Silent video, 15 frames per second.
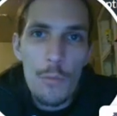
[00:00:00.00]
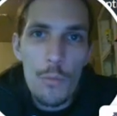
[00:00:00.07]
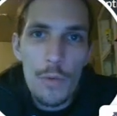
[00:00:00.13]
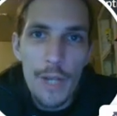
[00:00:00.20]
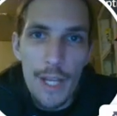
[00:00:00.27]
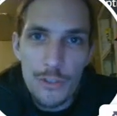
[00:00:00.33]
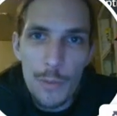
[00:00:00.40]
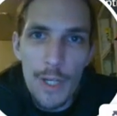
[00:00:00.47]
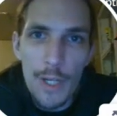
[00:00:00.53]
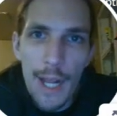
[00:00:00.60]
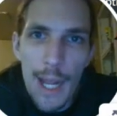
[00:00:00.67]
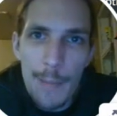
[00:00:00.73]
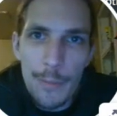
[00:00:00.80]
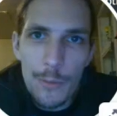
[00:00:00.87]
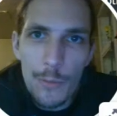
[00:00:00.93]
Guess what
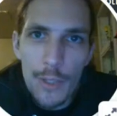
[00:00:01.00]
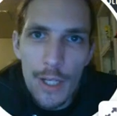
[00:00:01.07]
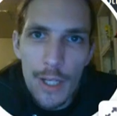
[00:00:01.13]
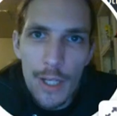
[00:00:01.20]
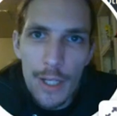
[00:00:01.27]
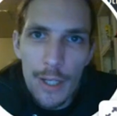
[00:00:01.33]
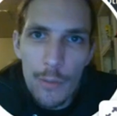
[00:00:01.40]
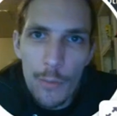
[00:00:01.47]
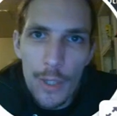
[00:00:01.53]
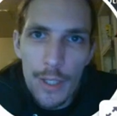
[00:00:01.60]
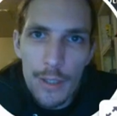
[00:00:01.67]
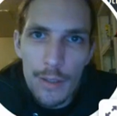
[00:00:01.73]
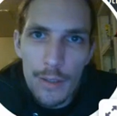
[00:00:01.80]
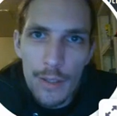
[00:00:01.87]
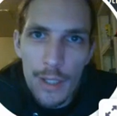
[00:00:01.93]
happened
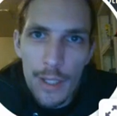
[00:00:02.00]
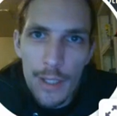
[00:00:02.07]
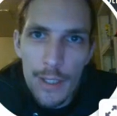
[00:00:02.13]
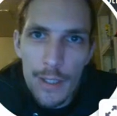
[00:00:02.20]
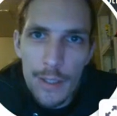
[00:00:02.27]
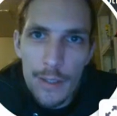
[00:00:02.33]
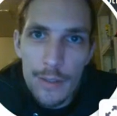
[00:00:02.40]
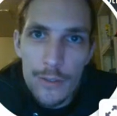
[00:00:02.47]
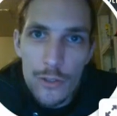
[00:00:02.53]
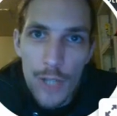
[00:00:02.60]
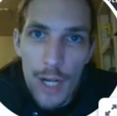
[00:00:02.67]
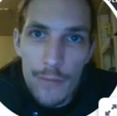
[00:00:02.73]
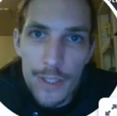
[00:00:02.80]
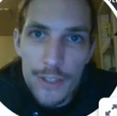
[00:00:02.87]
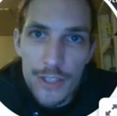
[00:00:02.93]
when
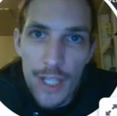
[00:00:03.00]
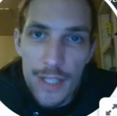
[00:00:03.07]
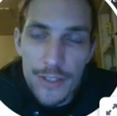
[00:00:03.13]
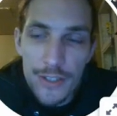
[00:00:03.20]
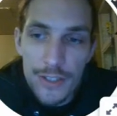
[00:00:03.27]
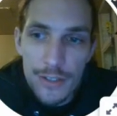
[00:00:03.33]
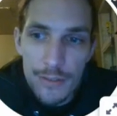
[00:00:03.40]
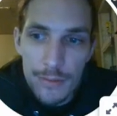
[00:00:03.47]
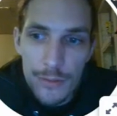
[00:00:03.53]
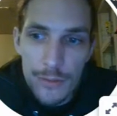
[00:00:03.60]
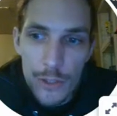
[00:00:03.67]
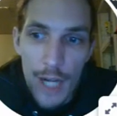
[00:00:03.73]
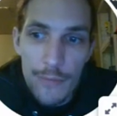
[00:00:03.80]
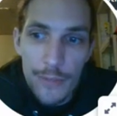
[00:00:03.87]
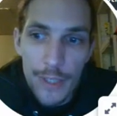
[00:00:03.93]

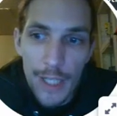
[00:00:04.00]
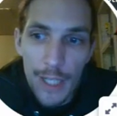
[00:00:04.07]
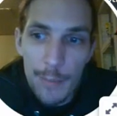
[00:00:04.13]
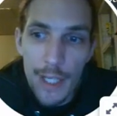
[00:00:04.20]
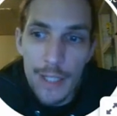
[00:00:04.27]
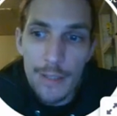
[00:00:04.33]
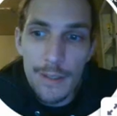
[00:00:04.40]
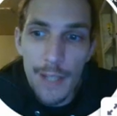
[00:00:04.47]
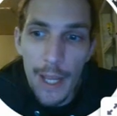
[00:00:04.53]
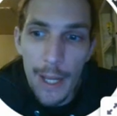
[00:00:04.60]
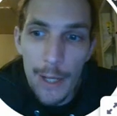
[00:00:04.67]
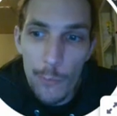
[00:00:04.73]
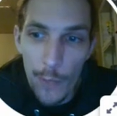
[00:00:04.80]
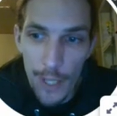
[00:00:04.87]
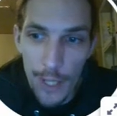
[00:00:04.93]
traffic came in
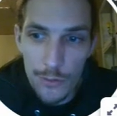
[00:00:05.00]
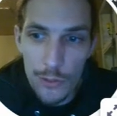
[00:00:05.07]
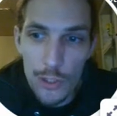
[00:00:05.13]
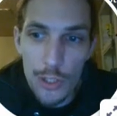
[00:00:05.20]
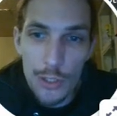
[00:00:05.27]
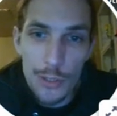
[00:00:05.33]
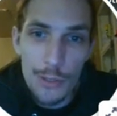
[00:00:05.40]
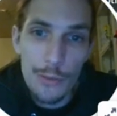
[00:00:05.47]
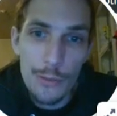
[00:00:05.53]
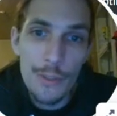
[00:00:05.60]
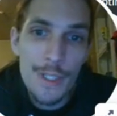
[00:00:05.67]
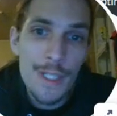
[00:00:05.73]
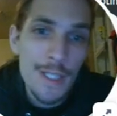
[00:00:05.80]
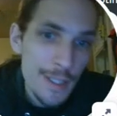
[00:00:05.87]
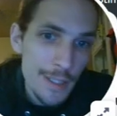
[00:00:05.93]
and went through
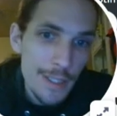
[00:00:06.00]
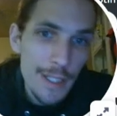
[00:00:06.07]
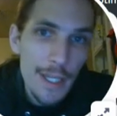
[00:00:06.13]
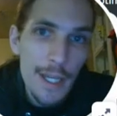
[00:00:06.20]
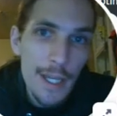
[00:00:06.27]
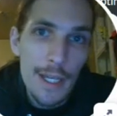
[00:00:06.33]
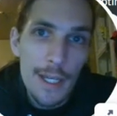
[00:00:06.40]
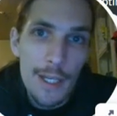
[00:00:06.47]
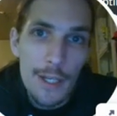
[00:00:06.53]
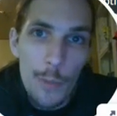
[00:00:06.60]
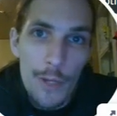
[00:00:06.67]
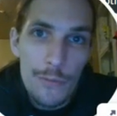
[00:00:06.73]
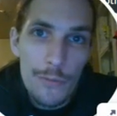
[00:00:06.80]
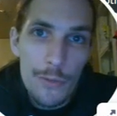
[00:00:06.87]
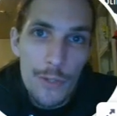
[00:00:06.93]

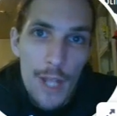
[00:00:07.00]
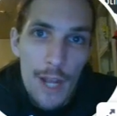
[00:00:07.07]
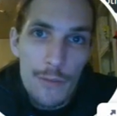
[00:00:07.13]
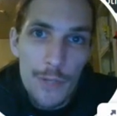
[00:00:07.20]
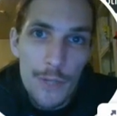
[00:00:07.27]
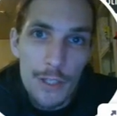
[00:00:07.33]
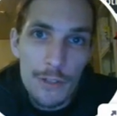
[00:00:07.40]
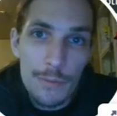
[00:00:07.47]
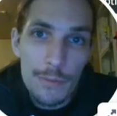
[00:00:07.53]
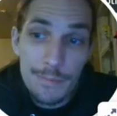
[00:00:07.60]
that funnel?